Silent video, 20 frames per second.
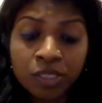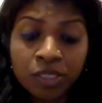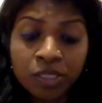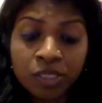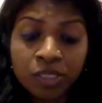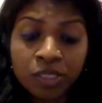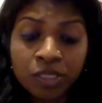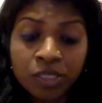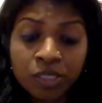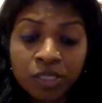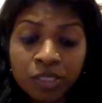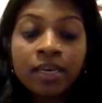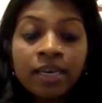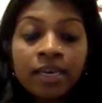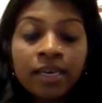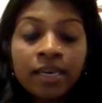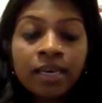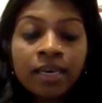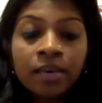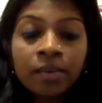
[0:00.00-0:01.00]
talked about.
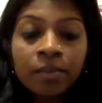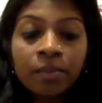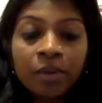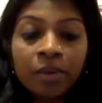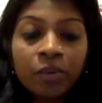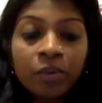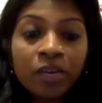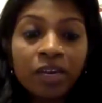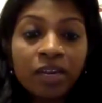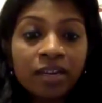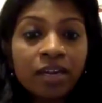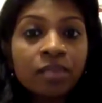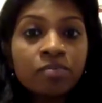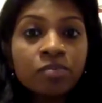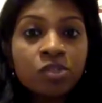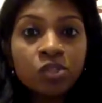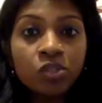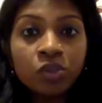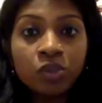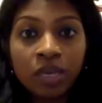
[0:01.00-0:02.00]
But when it
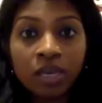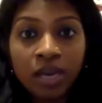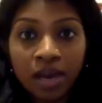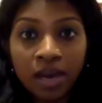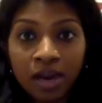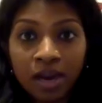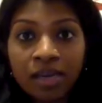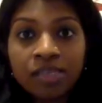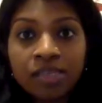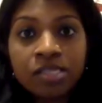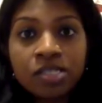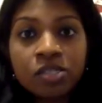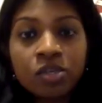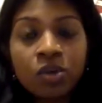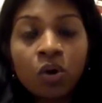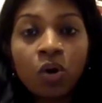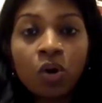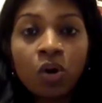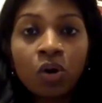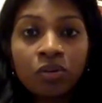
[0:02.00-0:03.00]
comes to
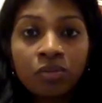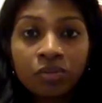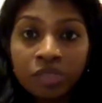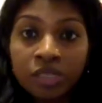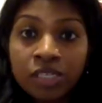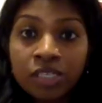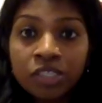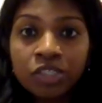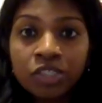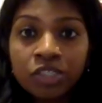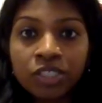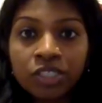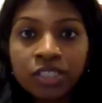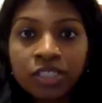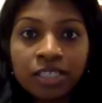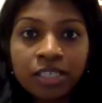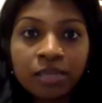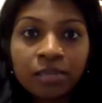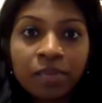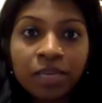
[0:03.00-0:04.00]
caste or
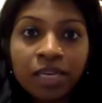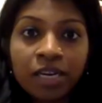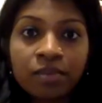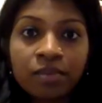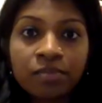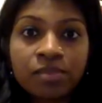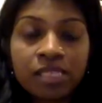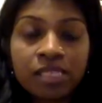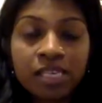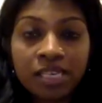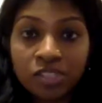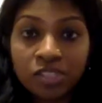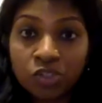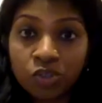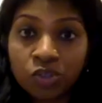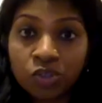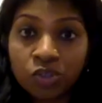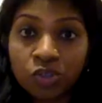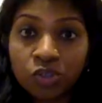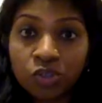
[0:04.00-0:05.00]
religion, it becomes
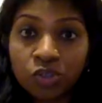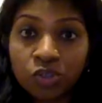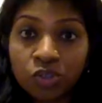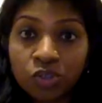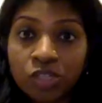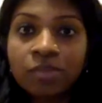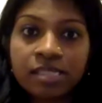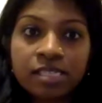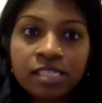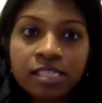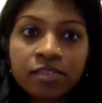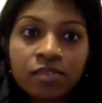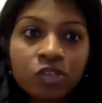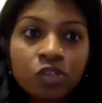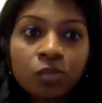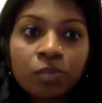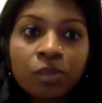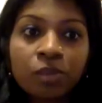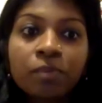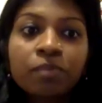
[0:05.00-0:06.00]
extremely extremely
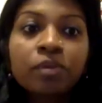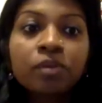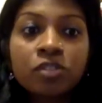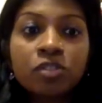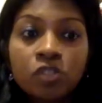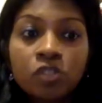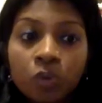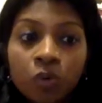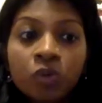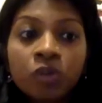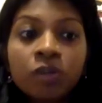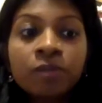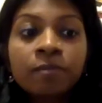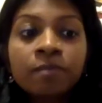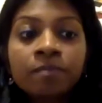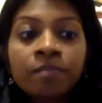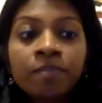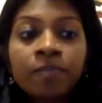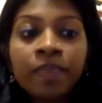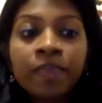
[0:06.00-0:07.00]
sensitive, so people
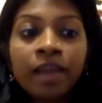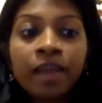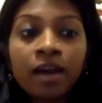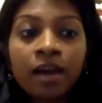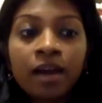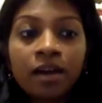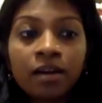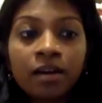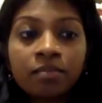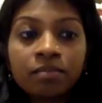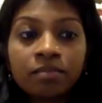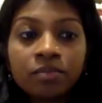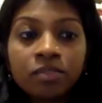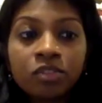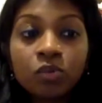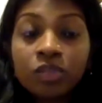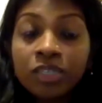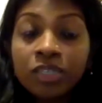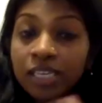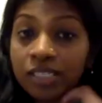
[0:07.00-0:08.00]

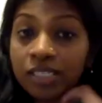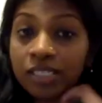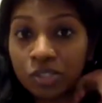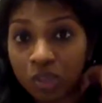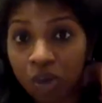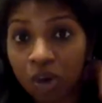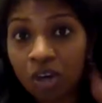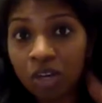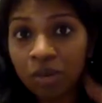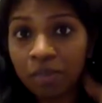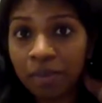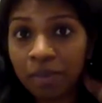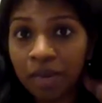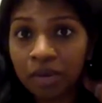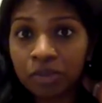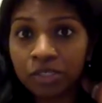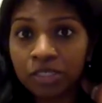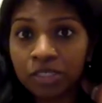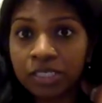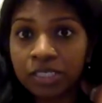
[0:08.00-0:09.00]
don't get to talk
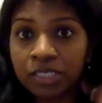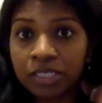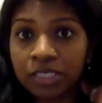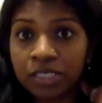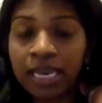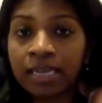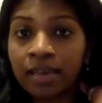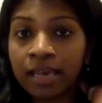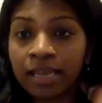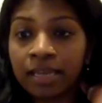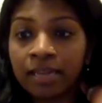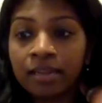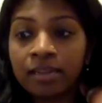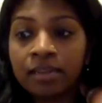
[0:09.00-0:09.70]
about it, and